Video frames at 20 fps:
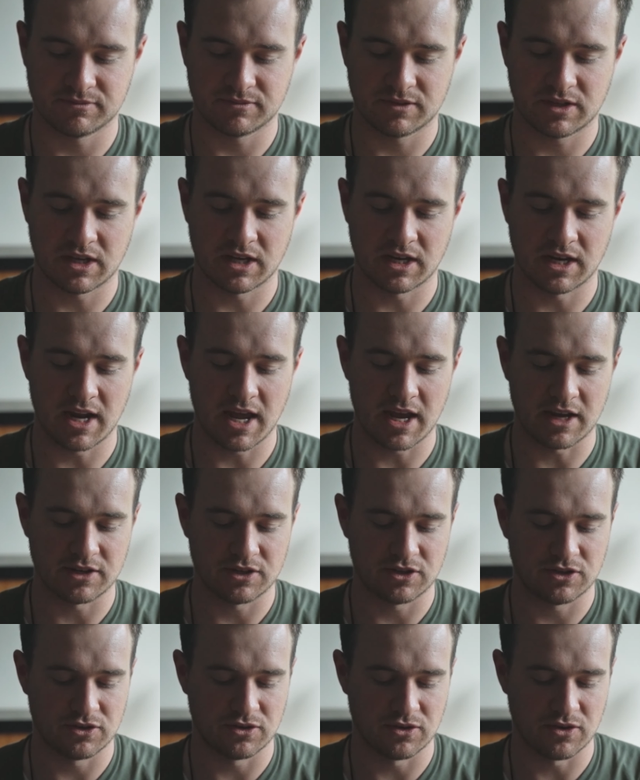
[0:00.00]

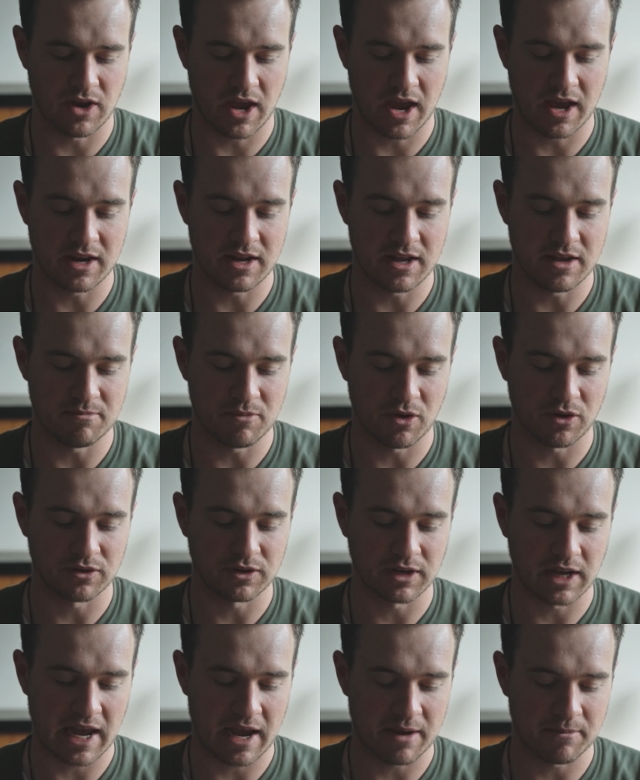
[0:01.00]
connect to any
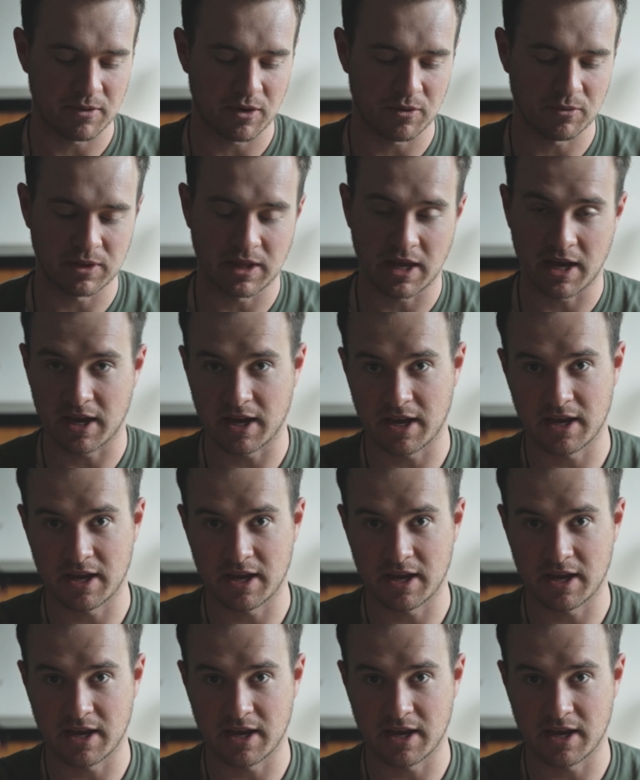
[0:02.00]
modern camera without